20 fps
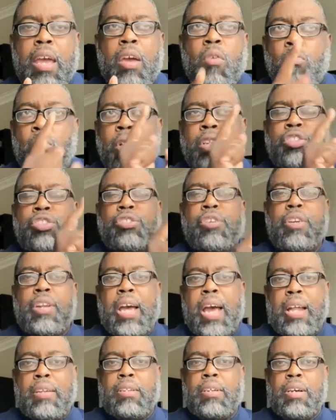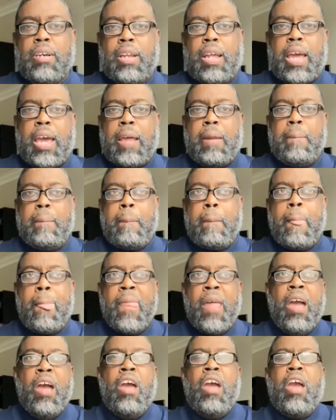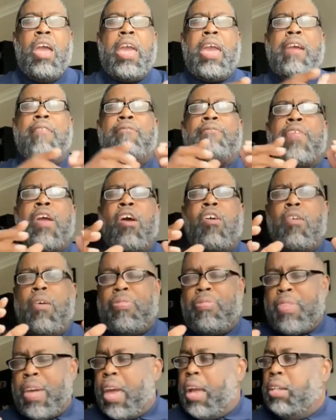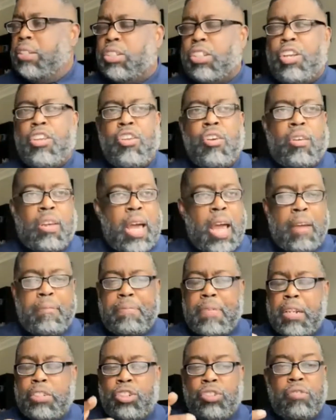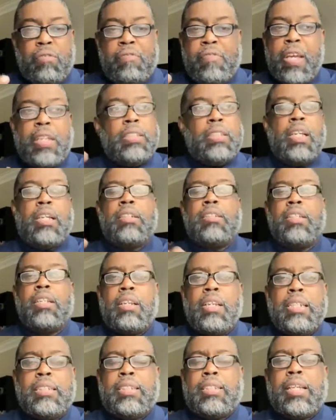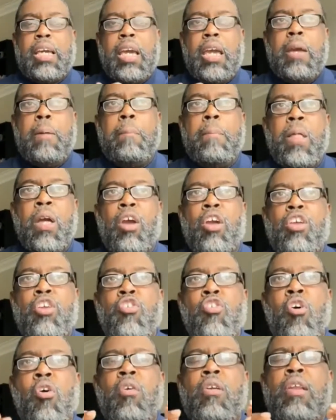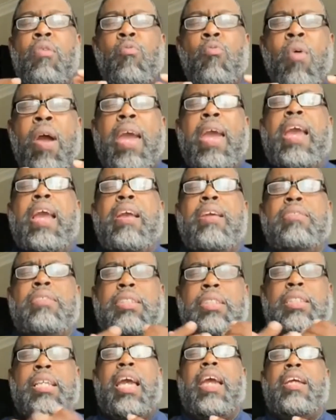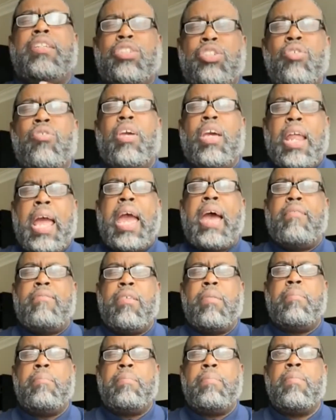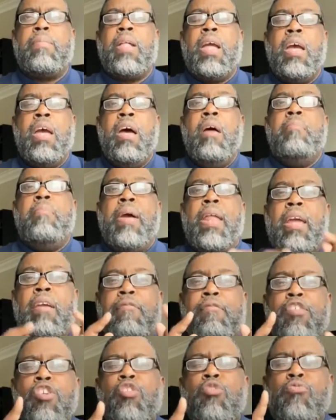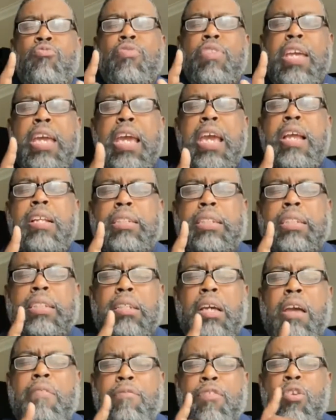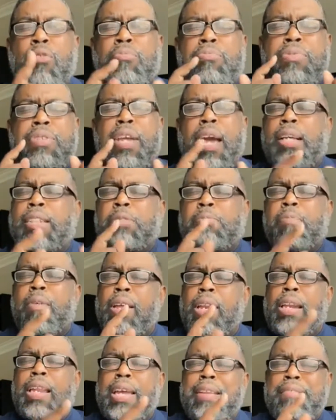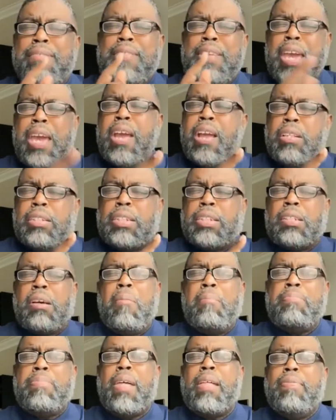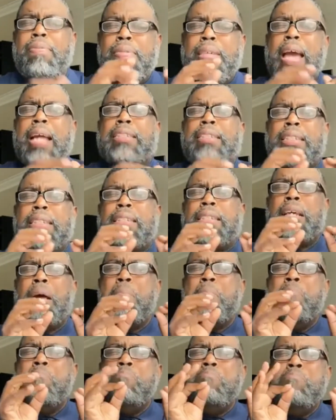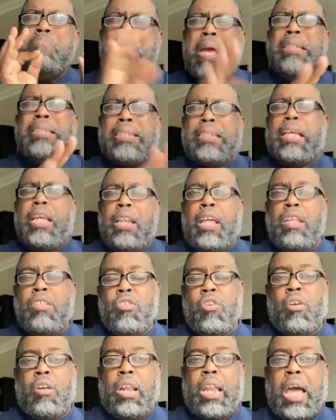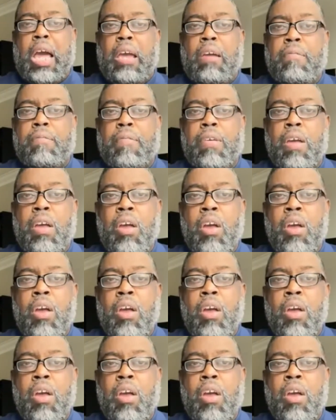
and what you're not good at. If there are things in your life that you physically see, your ways says you could have them. But if you desperately need something that's missing in your life